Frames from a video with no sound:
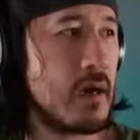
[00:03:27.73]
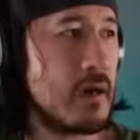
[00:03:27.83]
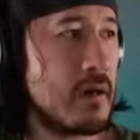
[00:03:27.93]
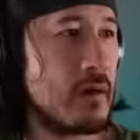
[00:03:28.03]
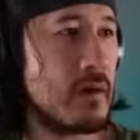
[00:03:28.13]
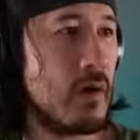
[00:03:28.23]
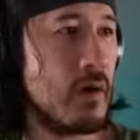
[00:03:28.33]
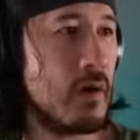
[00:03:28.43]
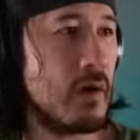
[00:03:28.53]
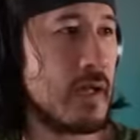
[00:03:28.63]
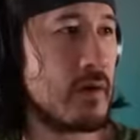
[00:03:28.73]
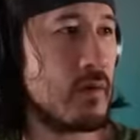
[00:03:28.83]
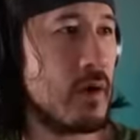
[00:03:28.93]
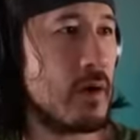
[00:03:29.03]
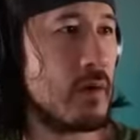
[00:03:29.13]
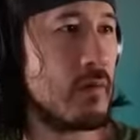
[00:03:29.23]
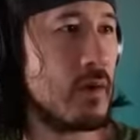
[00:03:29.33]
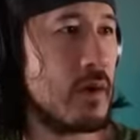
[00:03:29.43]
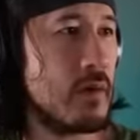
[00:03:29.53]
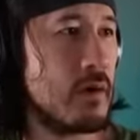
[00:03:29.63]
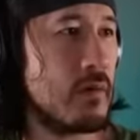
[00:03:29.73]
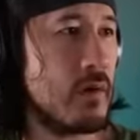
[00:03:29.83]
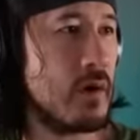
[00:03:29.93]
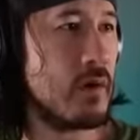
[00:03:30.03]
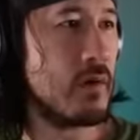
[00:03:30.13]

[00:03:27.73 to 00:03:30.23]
Oh. Oh, what? Yeah. What? What?